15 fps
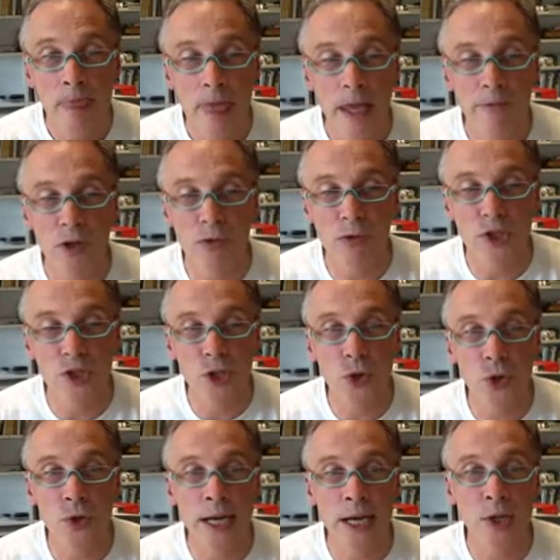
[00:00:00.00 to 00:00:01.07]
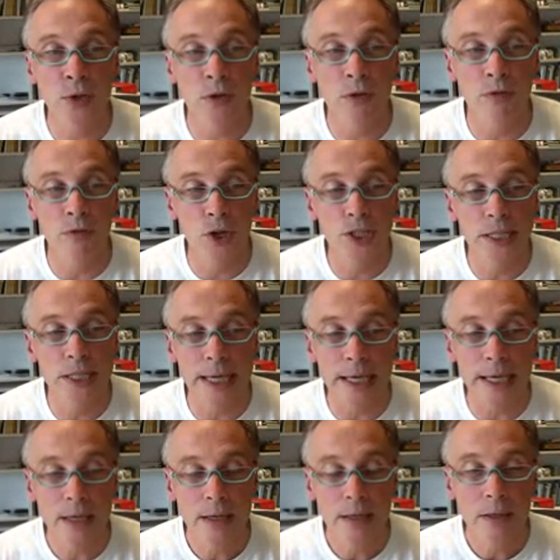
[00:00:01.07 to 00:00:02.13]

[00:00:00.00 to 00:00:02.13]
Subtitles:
If you're a student at a university,